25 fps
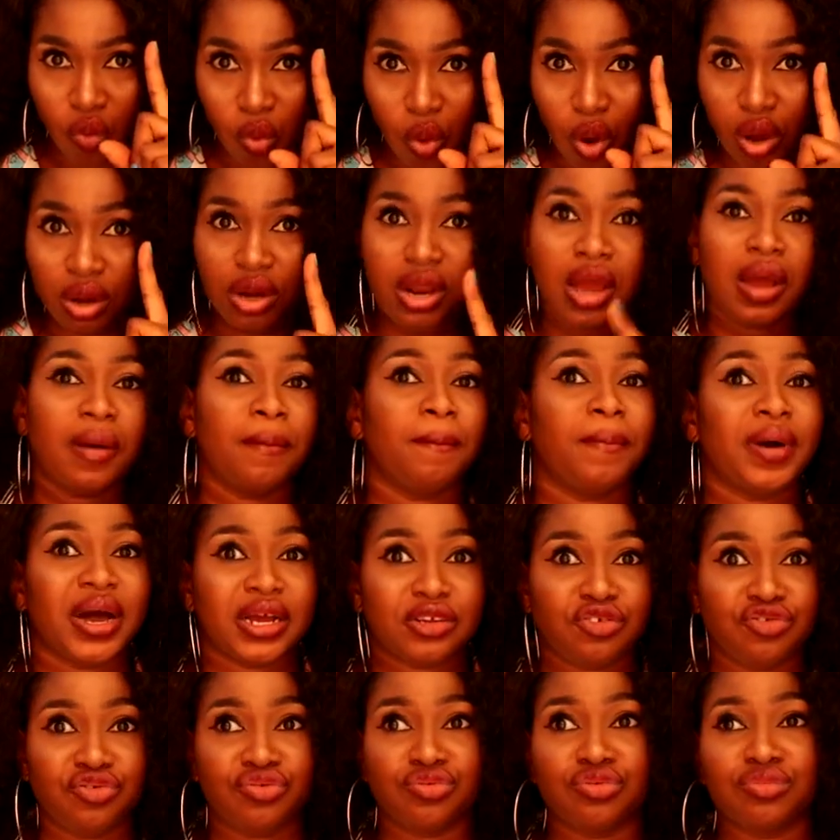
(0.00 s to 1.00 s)
One
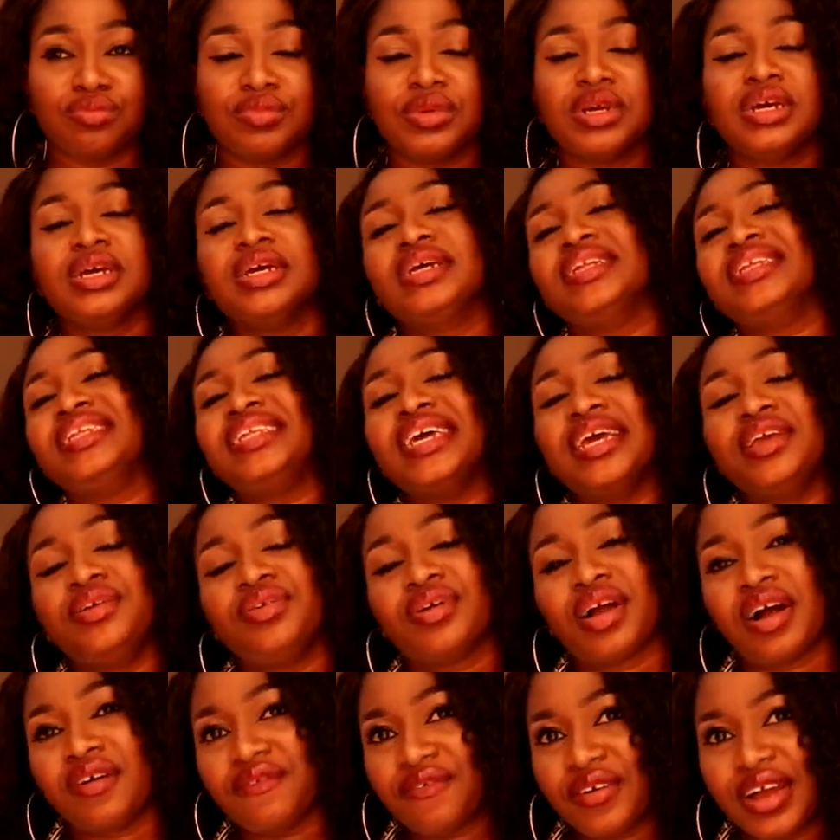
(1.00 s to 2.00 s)
bathroom. Then
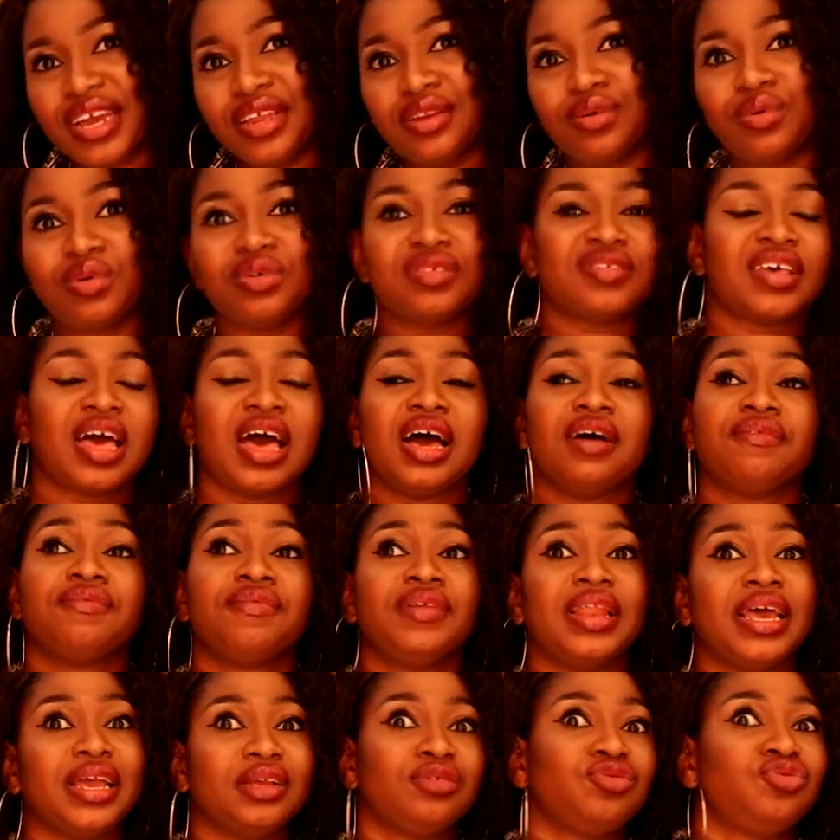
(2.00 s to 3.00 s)
you can find the ones that have
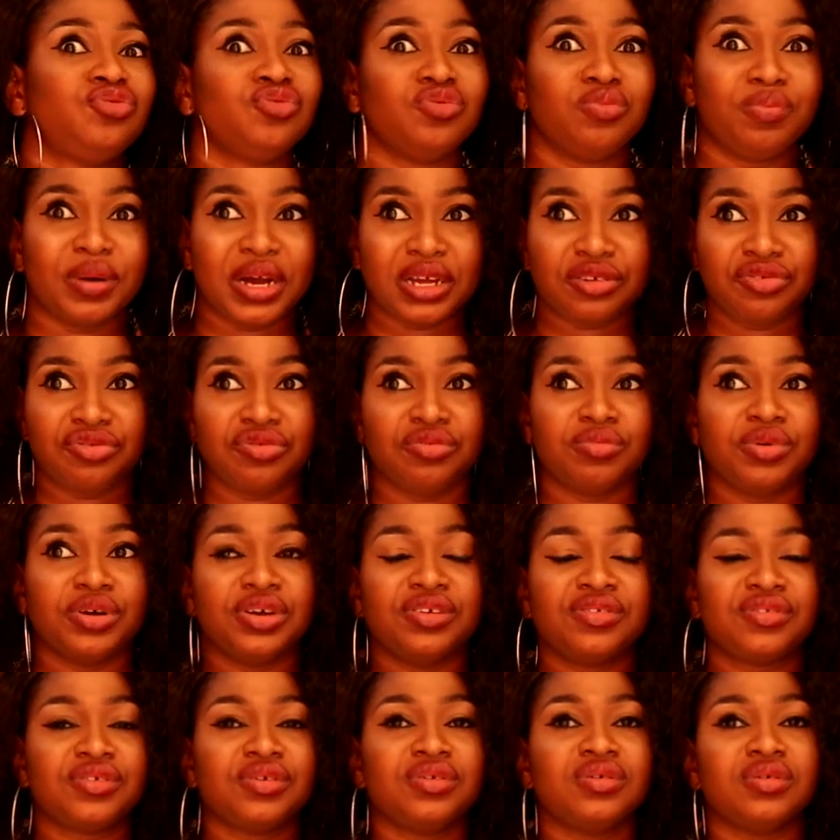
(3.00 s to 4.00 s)
like two bathroom, but
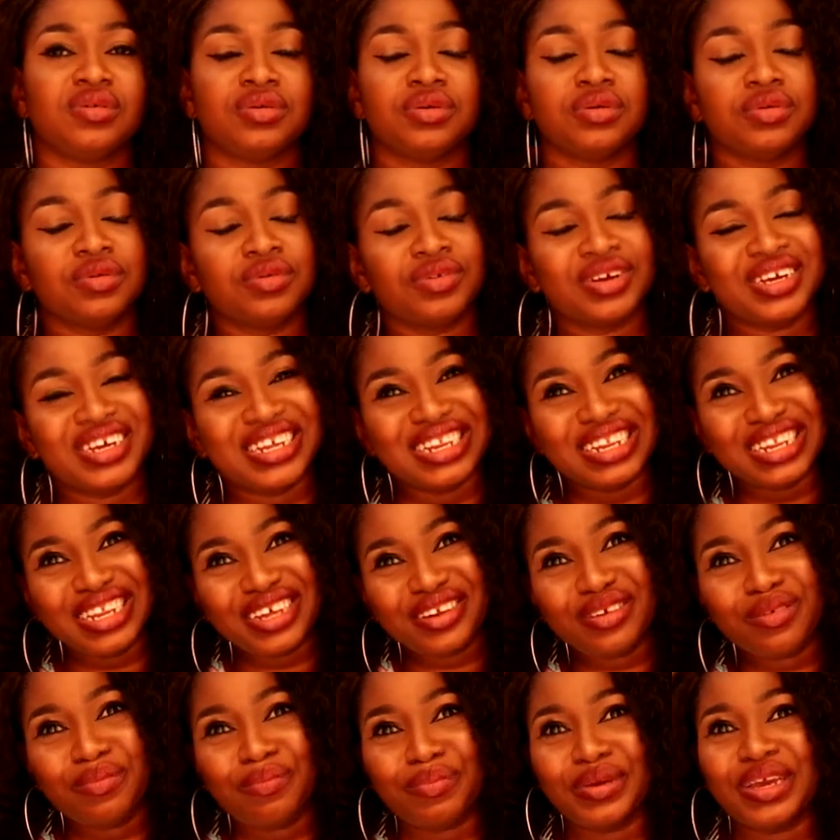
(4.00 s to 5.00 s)
it's gonna go a
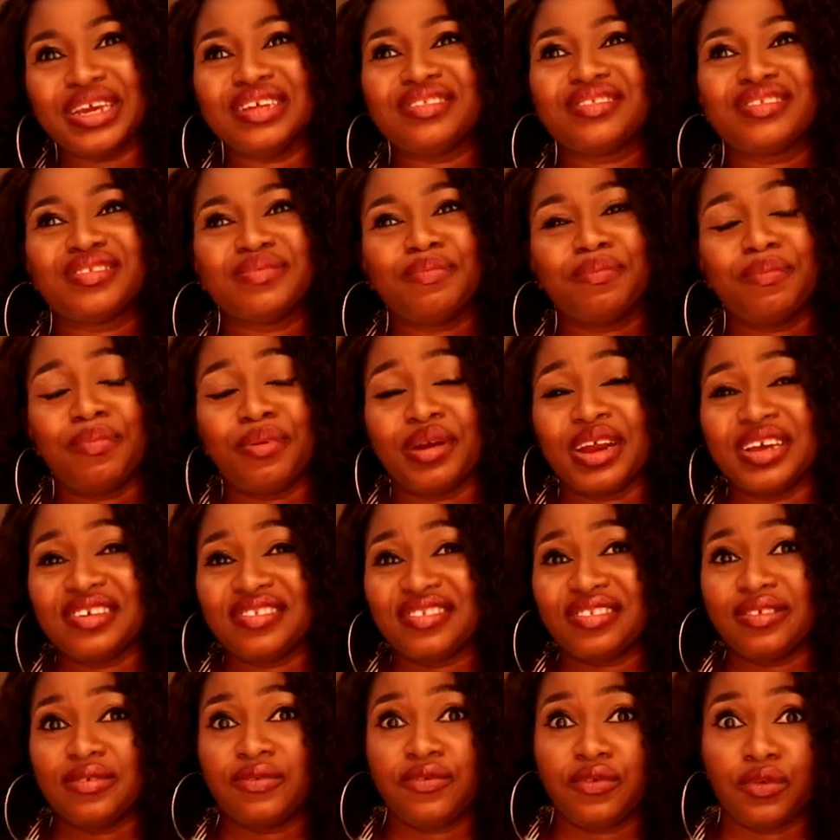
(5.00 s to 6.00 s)
little bit
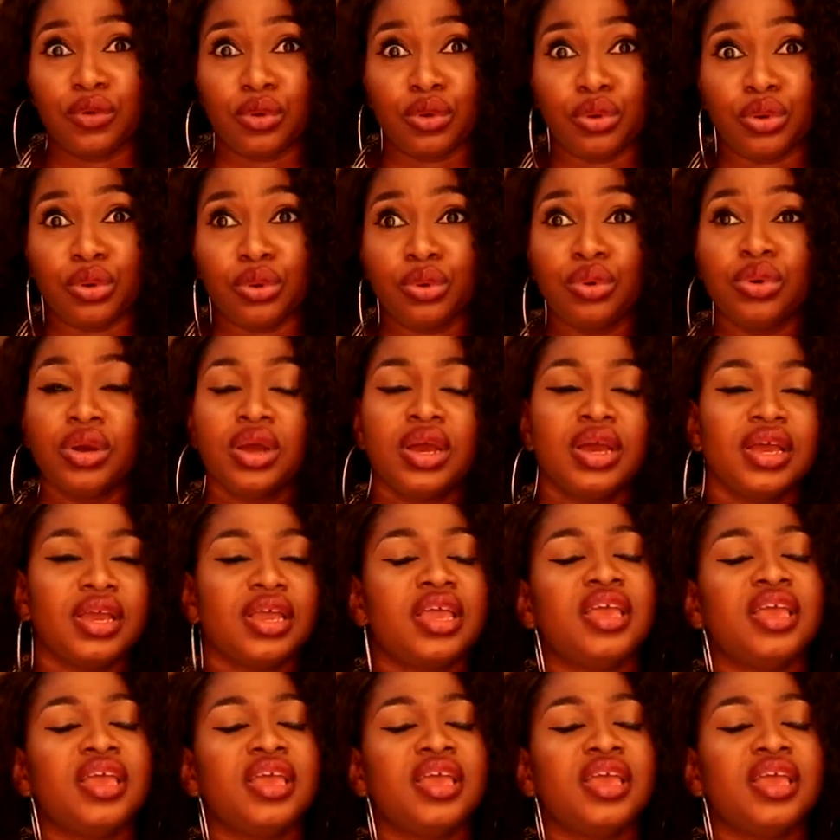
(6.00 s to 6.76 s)
pricey for you.